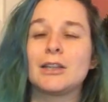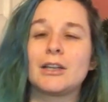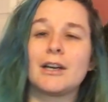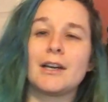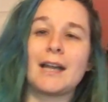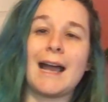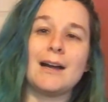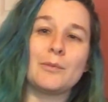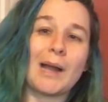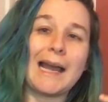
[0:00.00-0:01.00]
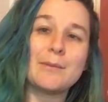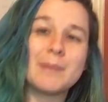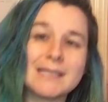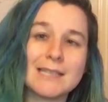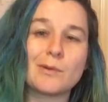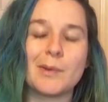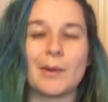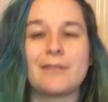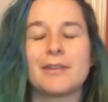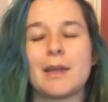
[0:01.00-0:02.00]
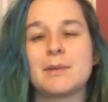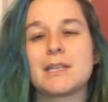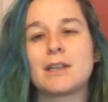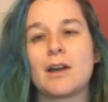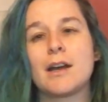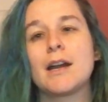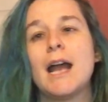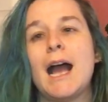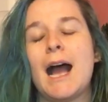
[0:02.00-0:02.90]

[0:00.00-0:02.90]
learn what kind of business would be right for them to start,